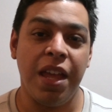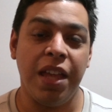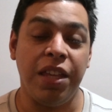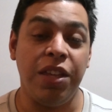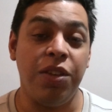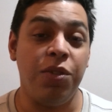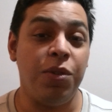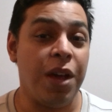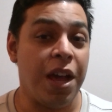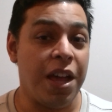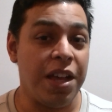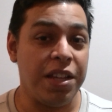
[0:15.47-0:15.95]

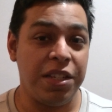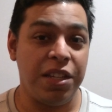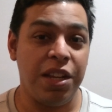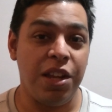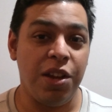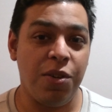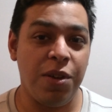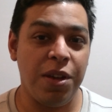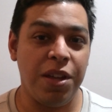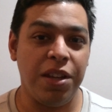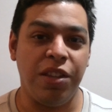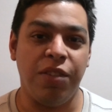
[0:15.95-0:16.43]
You guys
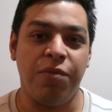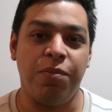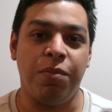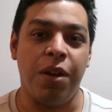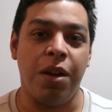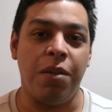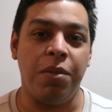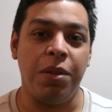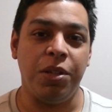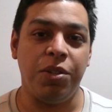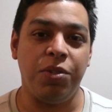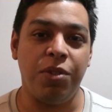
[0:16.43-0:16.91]
know it, you've
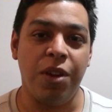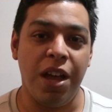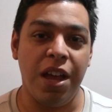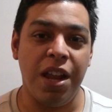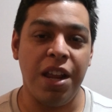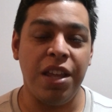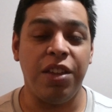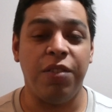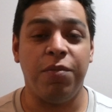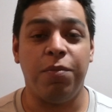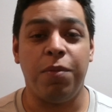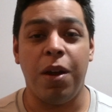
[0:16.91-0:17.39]
probably
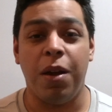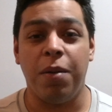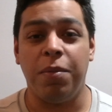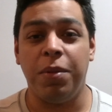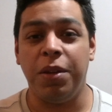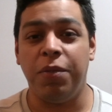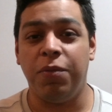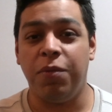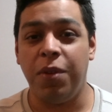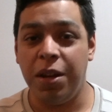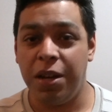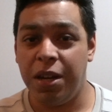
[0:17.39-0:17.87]
tried it, you've
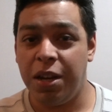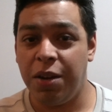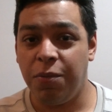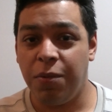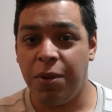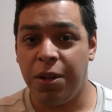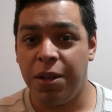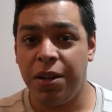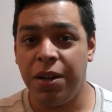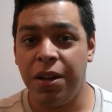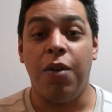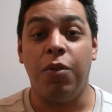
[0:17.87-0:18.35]
probably written in
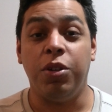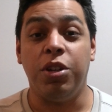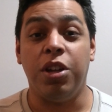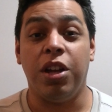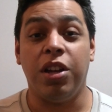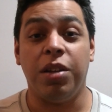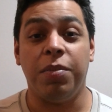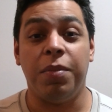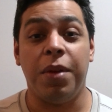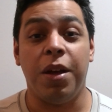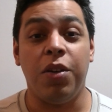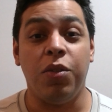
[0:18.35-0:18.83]
one. We're
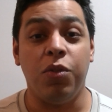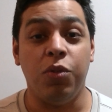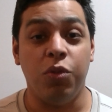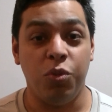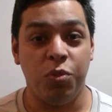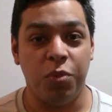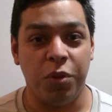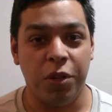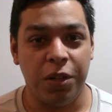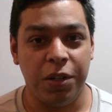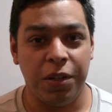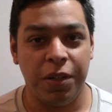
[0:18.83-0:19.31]
talking about
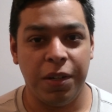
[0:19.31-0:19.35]
Uber.